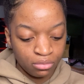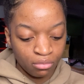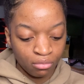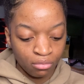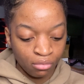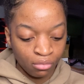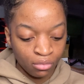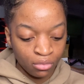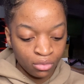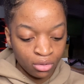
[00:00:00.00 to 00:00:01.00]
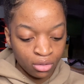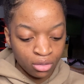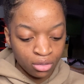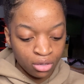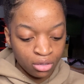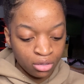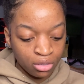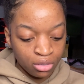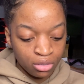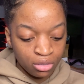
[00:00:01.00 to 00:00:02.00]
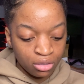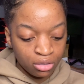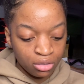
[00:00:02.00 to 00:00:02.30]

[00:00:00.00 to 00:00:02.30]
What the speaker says: [no speech]